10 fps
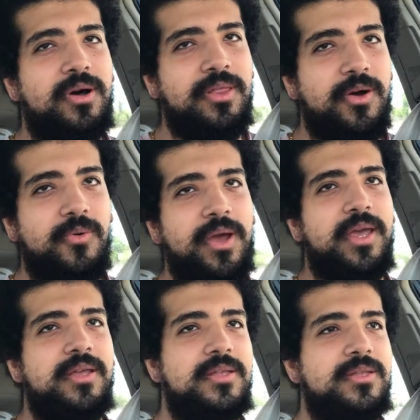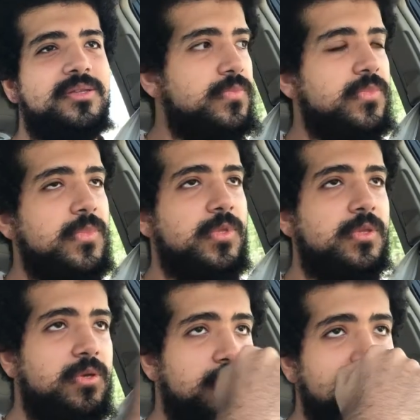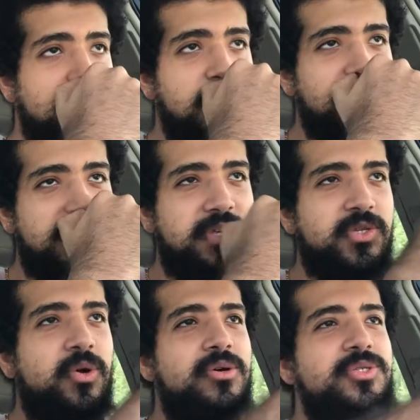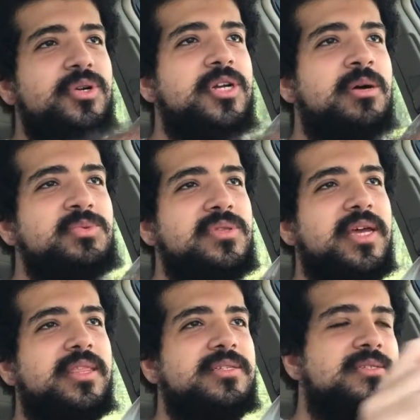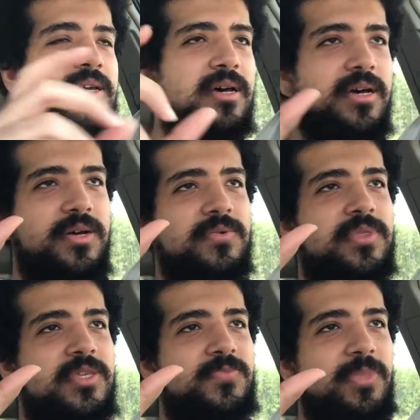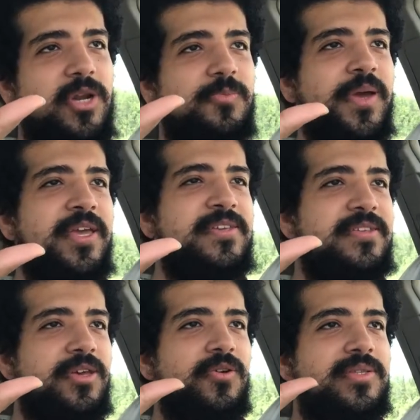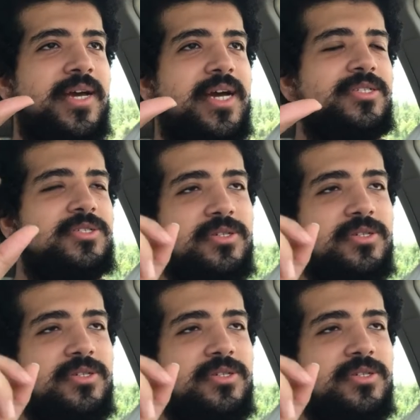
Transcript: all that weight. With this holster, it comes with like this uh, with this metal piece that you attach